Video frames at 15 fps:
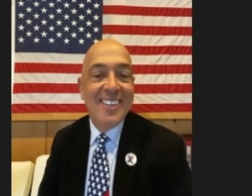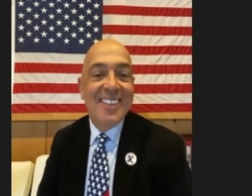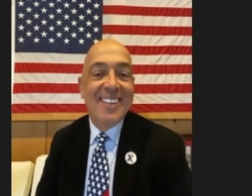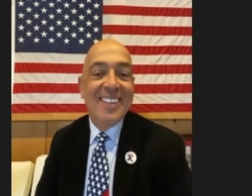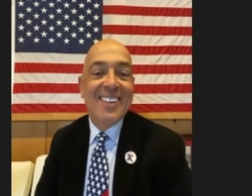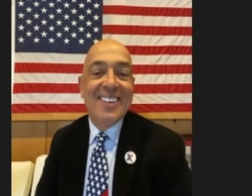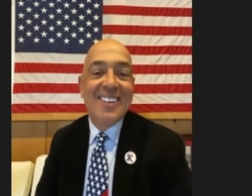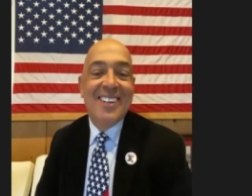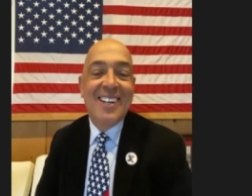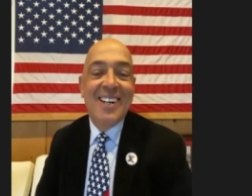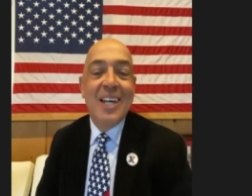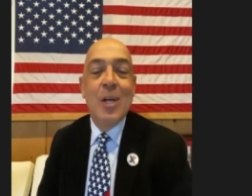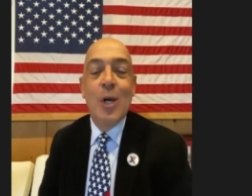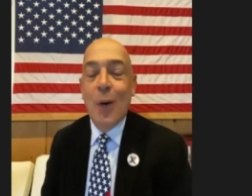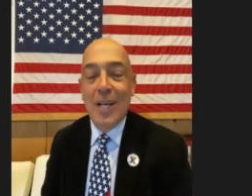Mm-hmm. Uh,
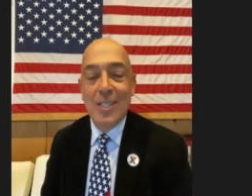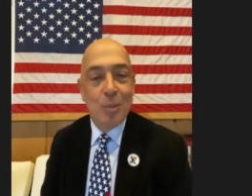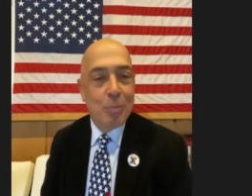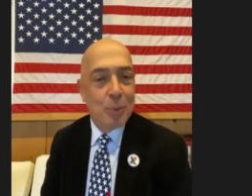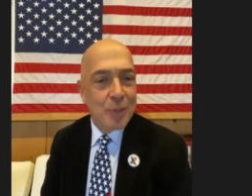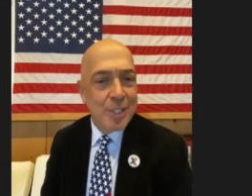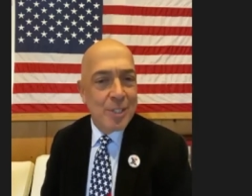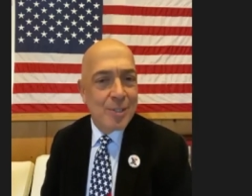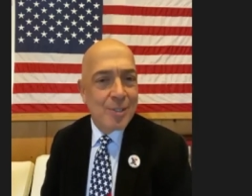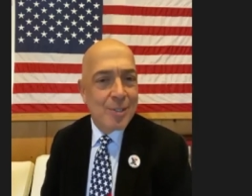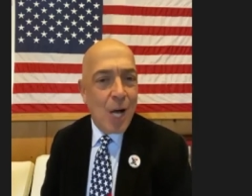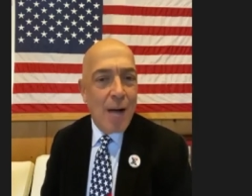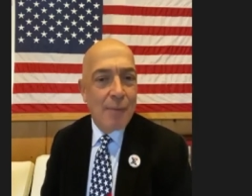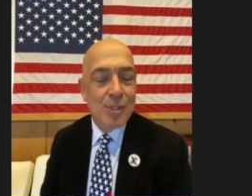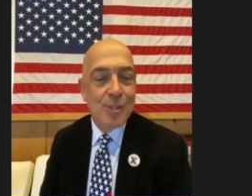you know, as a police
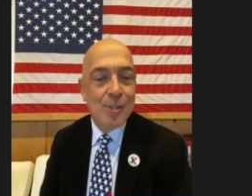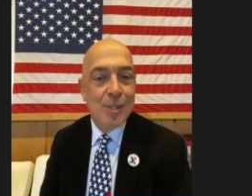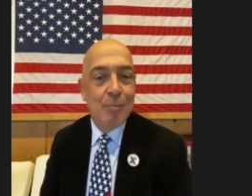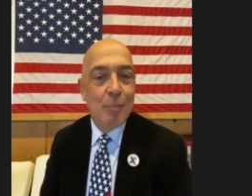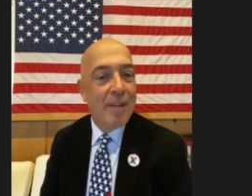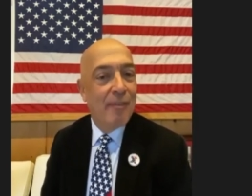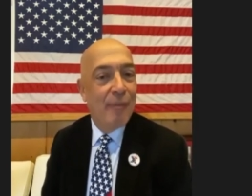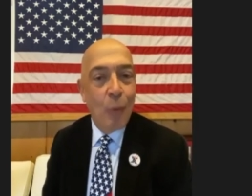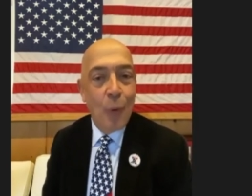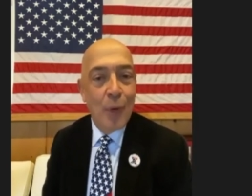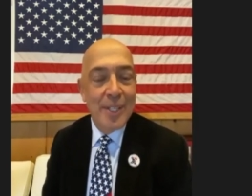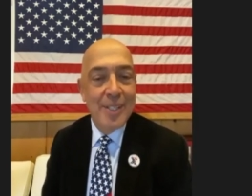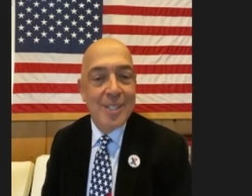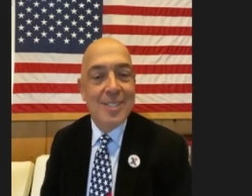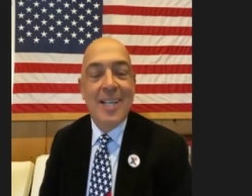officer in my 40 years,